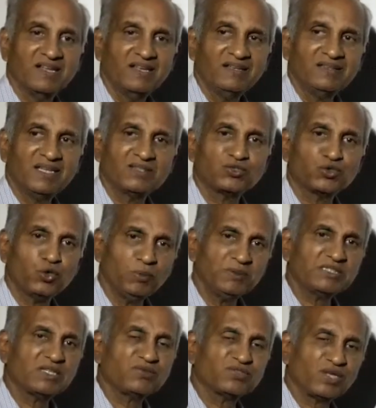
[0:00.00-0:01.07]
If there is too
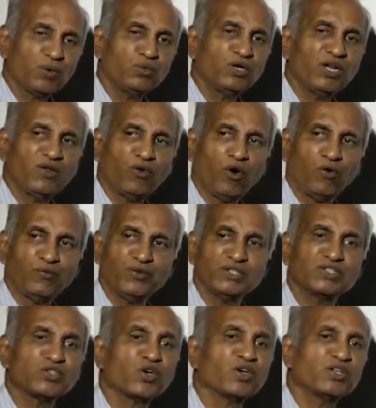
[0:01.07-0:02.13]
much of sound in your
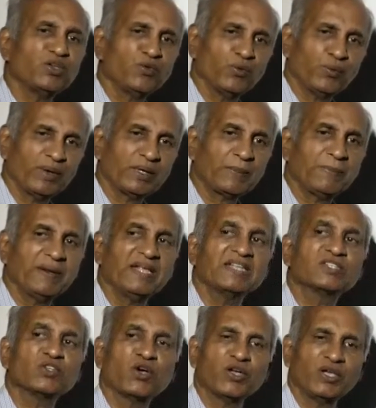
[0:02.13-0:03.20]
office or your
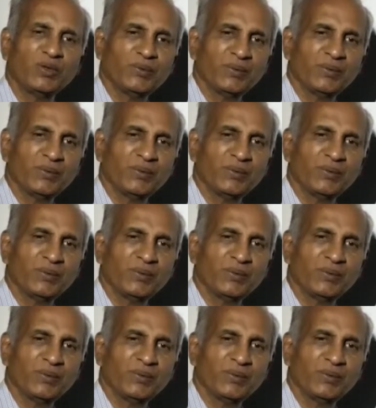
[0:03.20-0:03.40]
workplace or